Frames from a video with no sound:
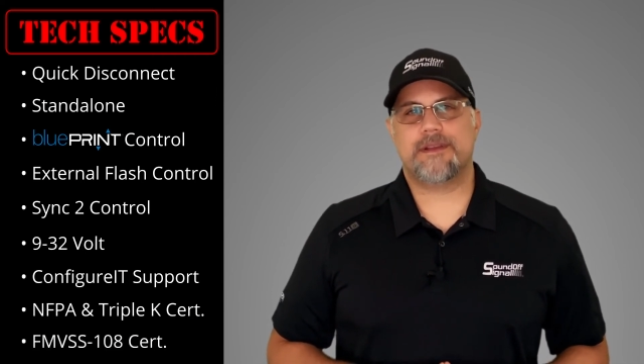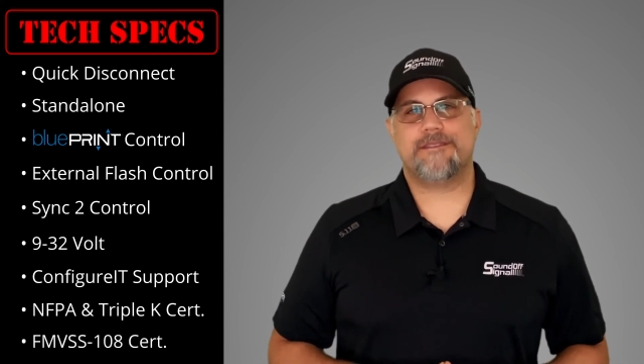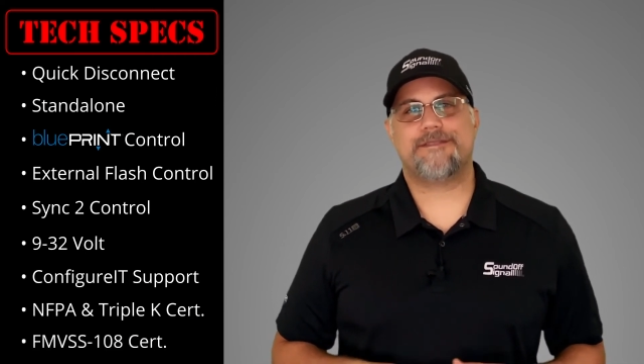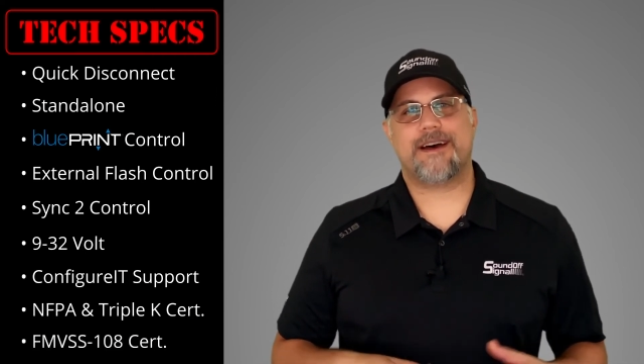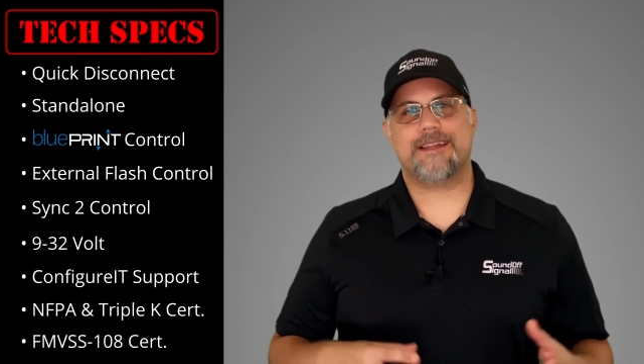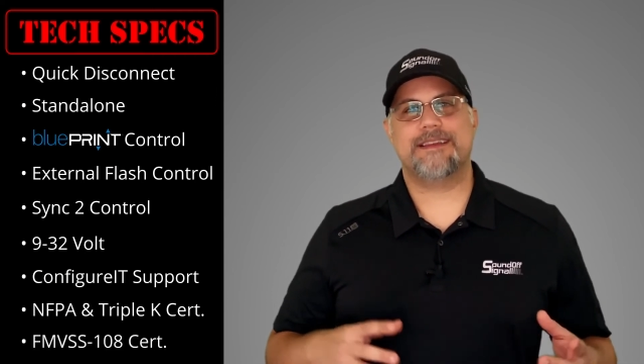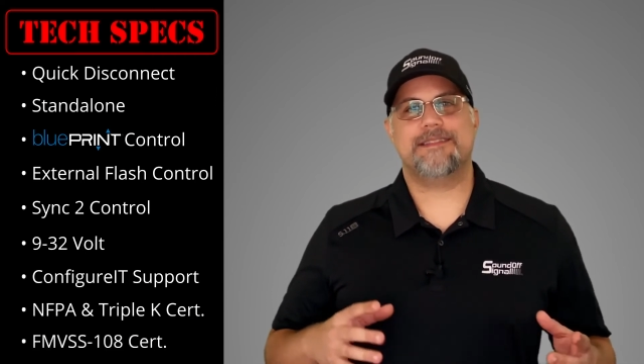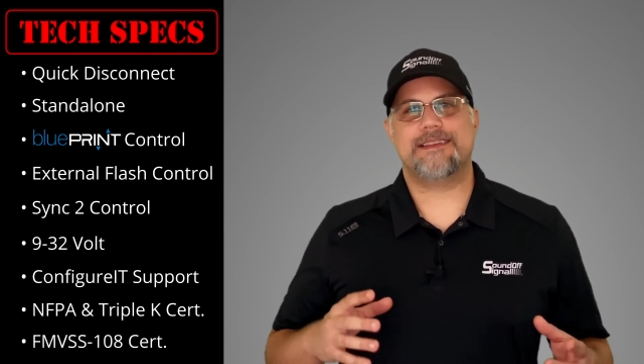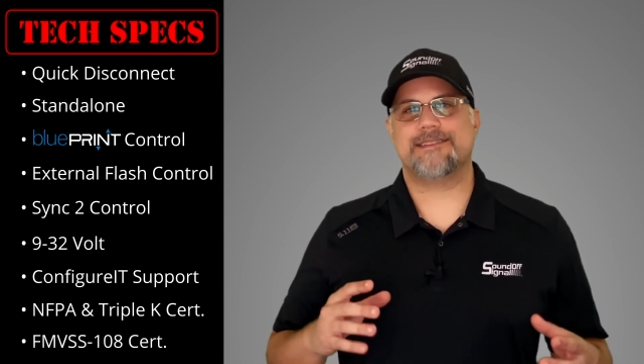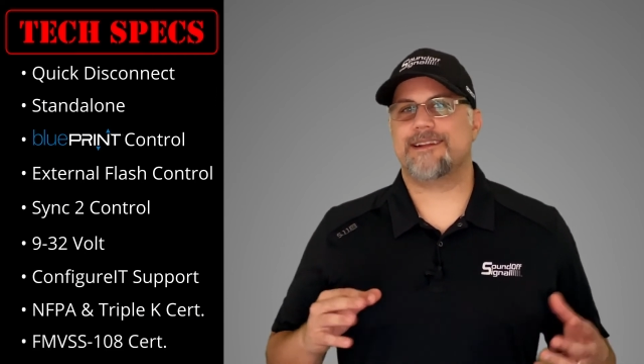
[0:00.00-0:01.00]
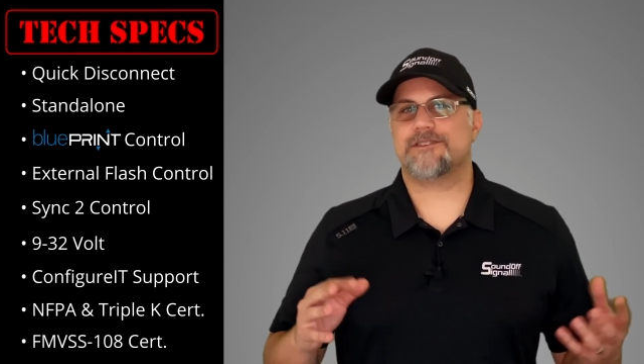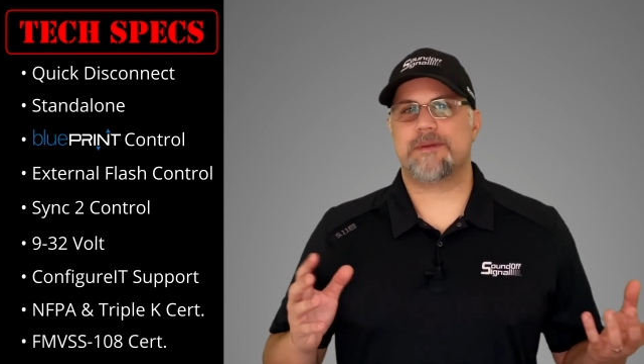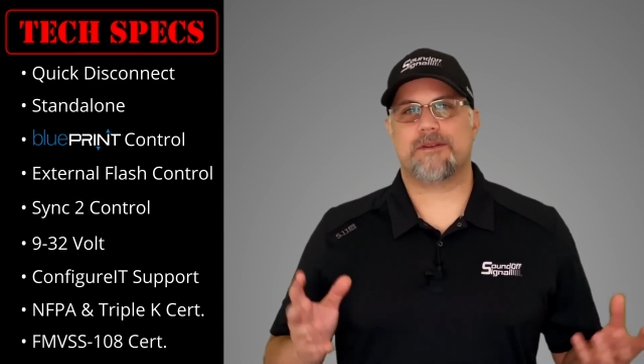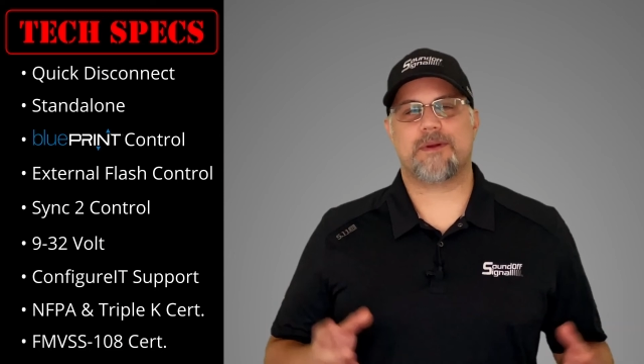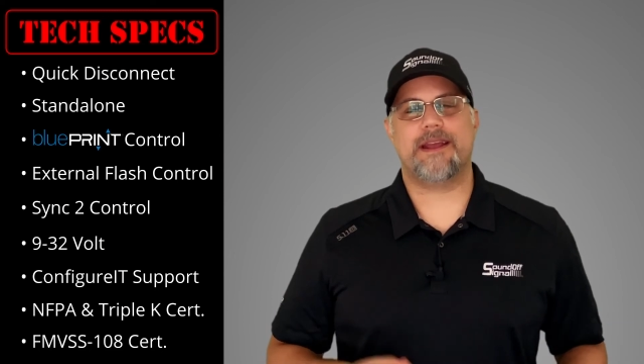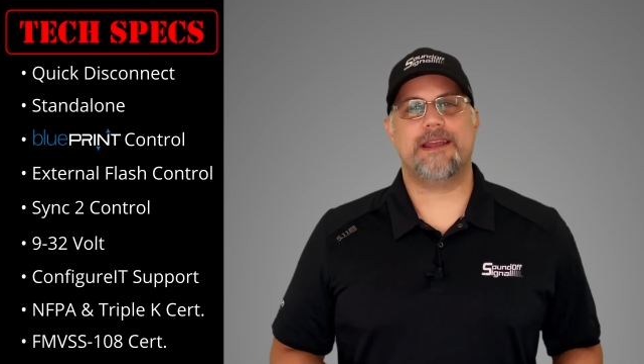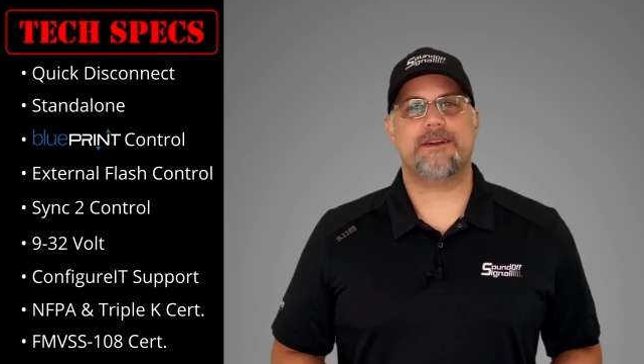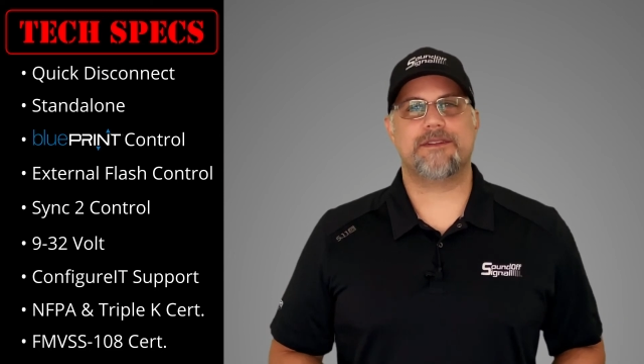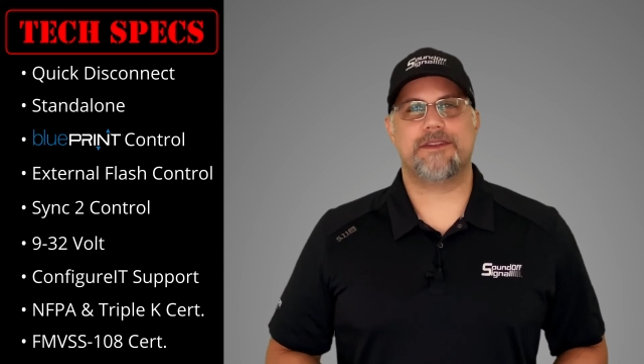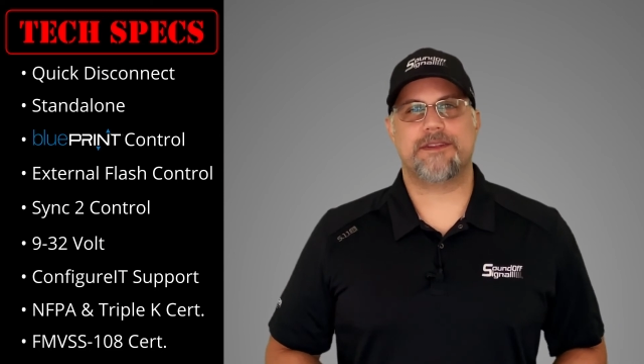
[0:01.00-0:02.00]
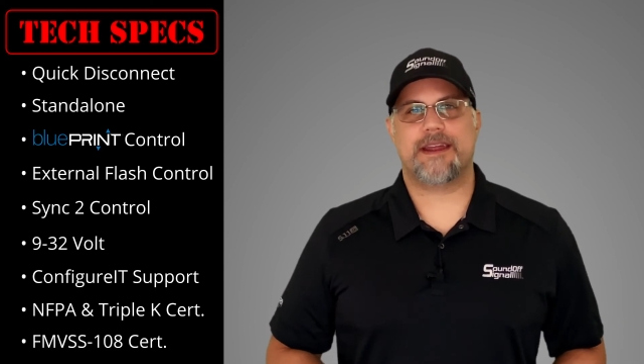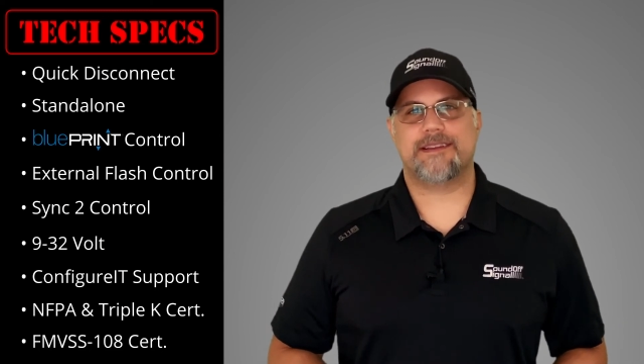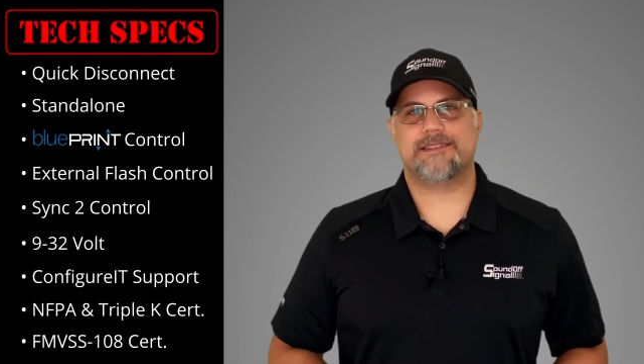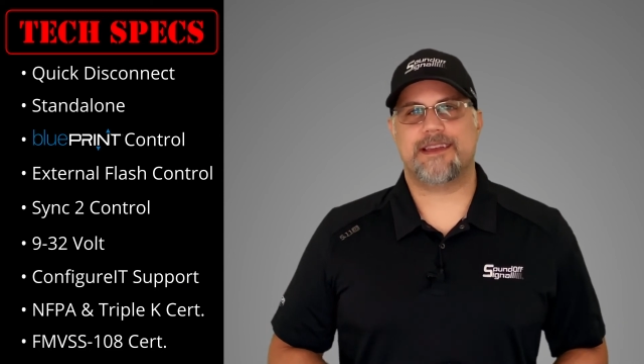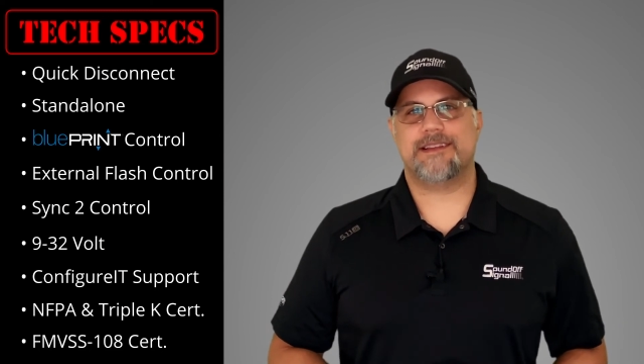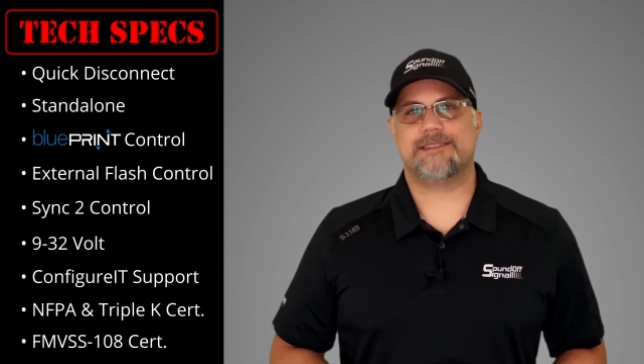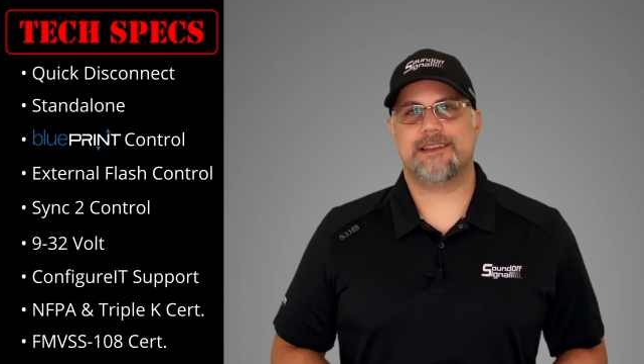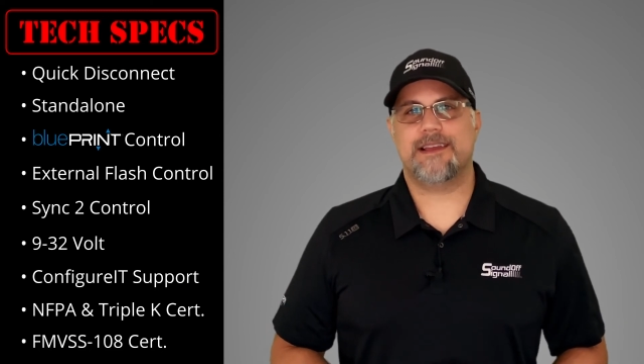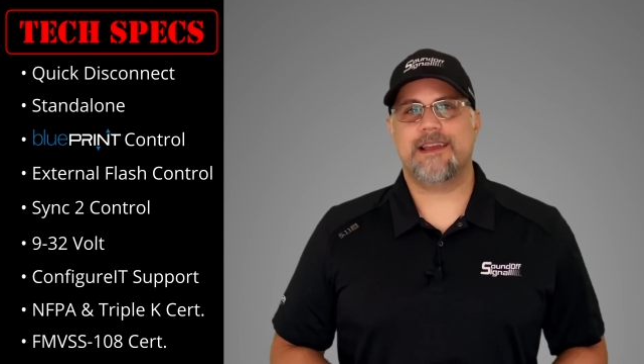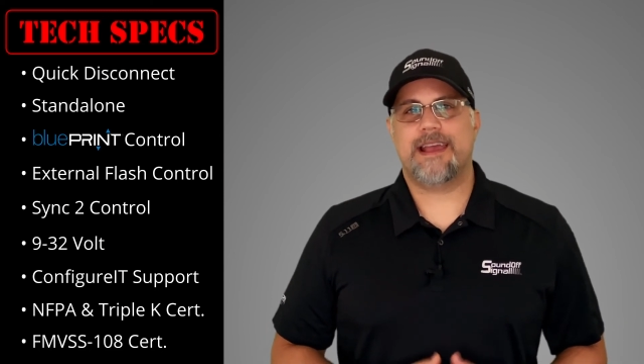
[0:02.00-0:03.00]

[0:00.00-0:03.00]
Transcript: And finally, these lights are made right here in the United States